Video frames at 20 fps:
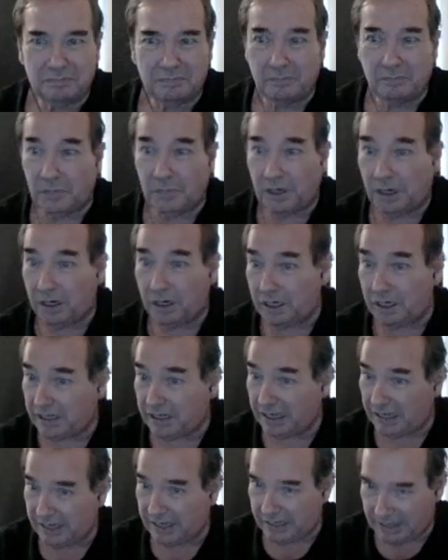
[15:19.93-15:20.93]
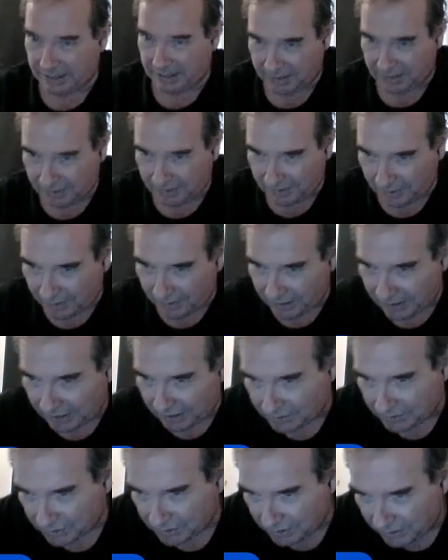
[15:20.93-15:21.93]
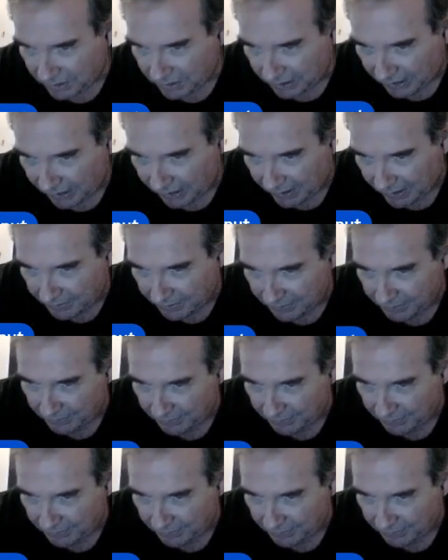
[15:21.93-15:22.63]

But I can. I actually can.